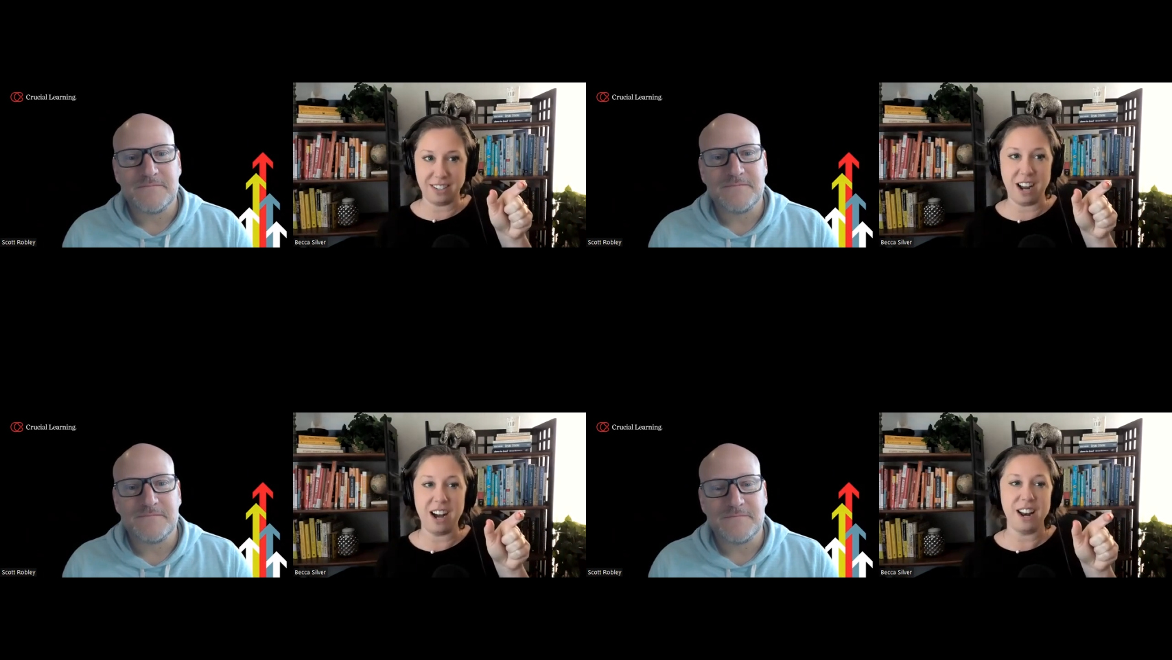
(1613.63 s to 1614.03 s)

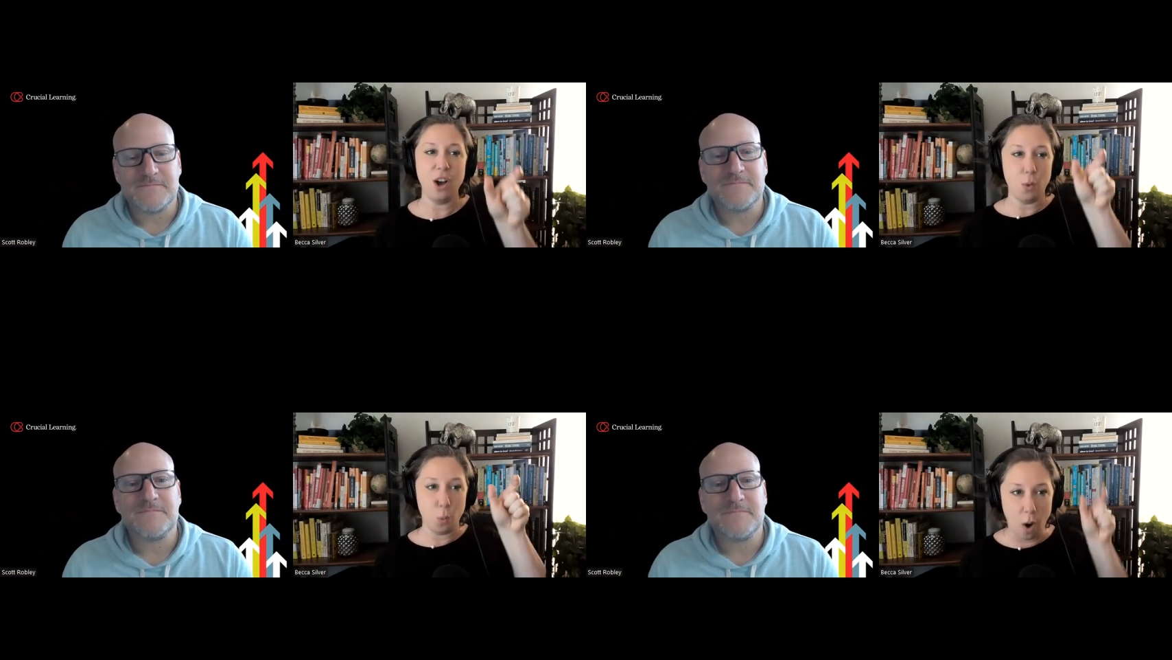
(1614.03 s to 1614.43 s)
Speaker 1: It's
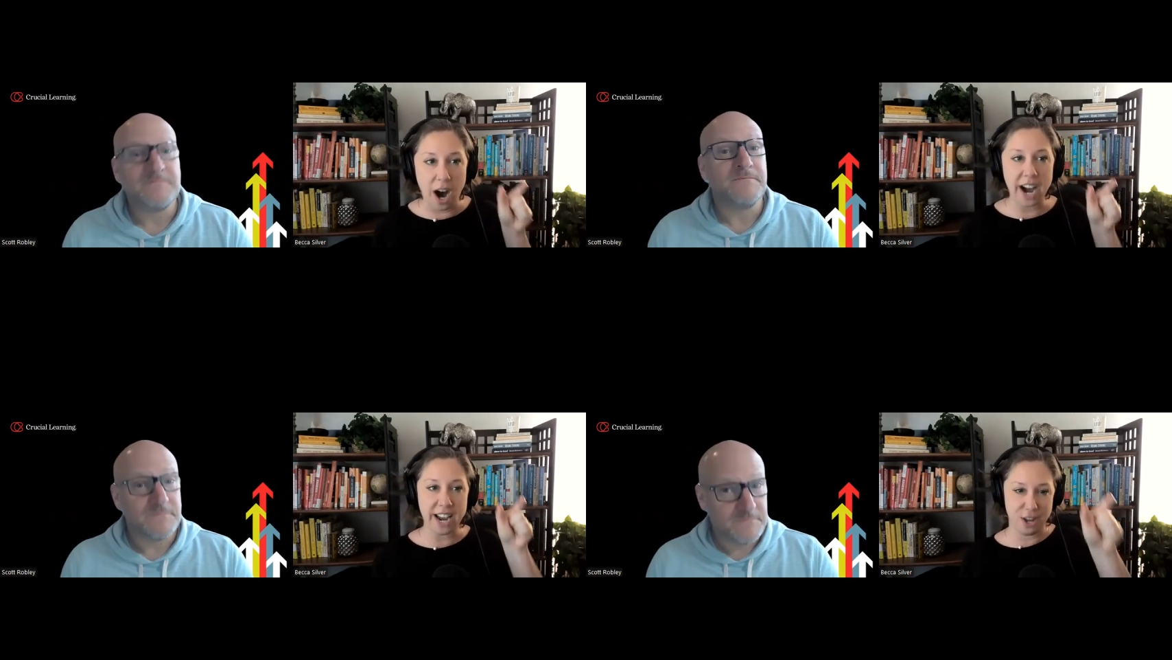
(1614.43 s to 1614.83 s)
not
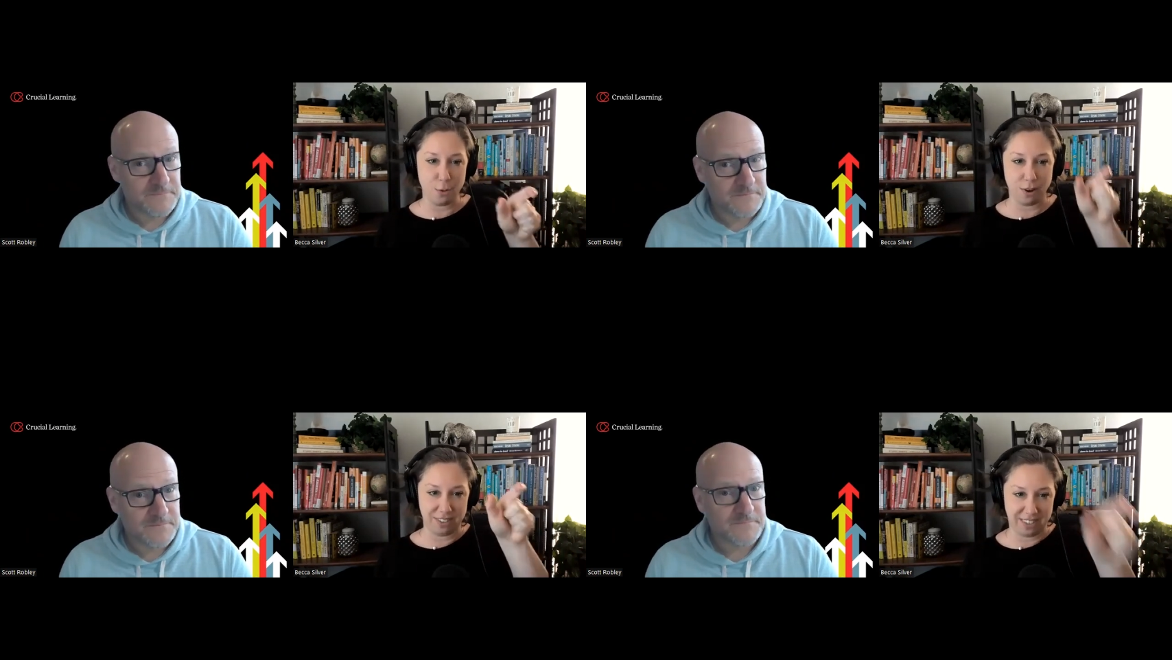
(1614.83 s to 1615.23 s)
why
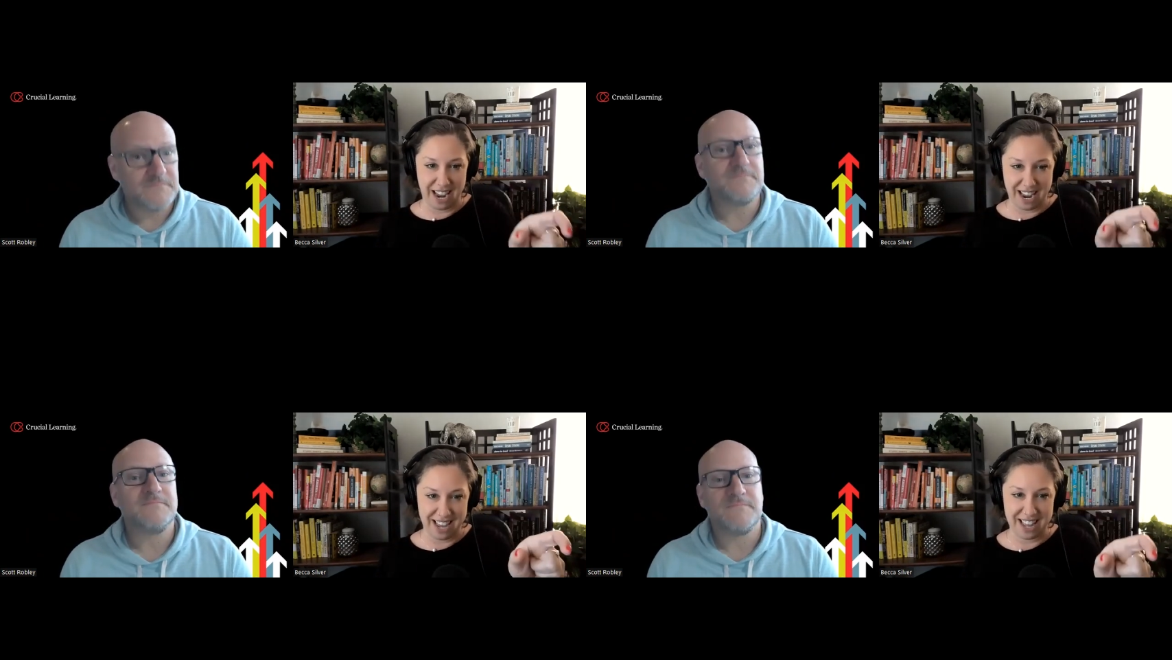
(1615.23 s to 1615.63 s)
you are
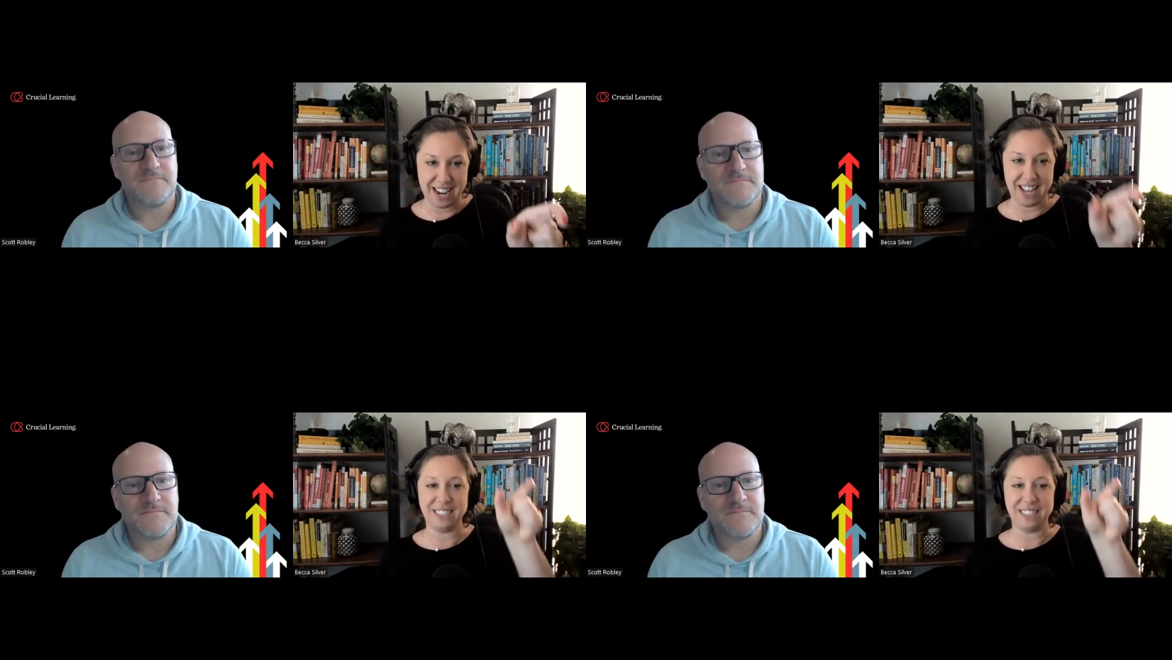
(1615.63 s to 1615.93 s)
saying it,